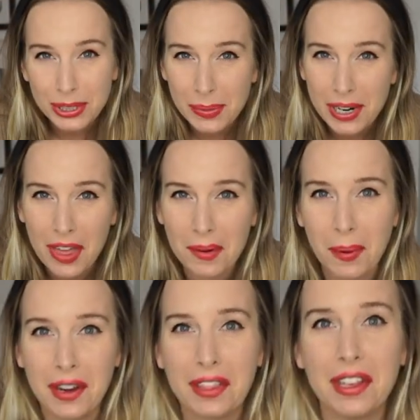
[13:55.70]
do another
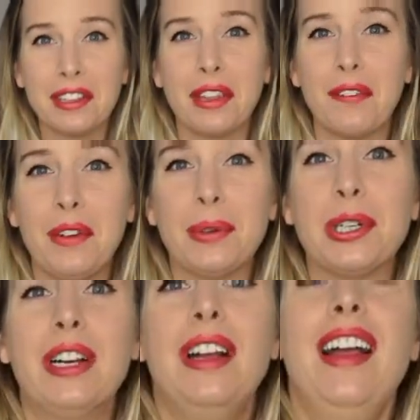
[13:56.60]
one of these in the
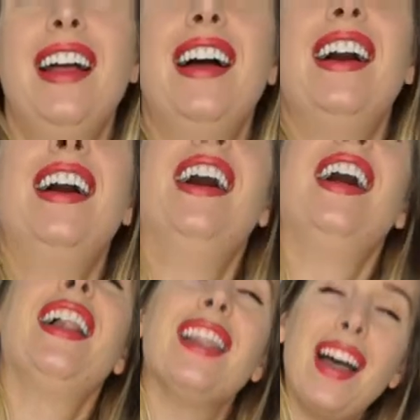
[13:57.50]
future.
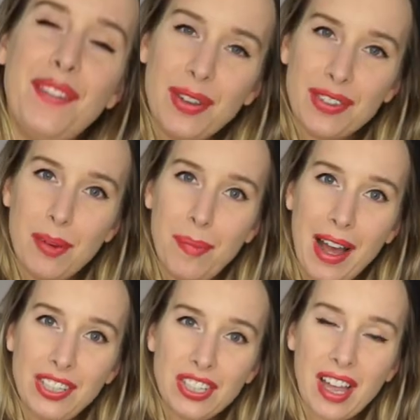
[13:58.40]
I love you so much.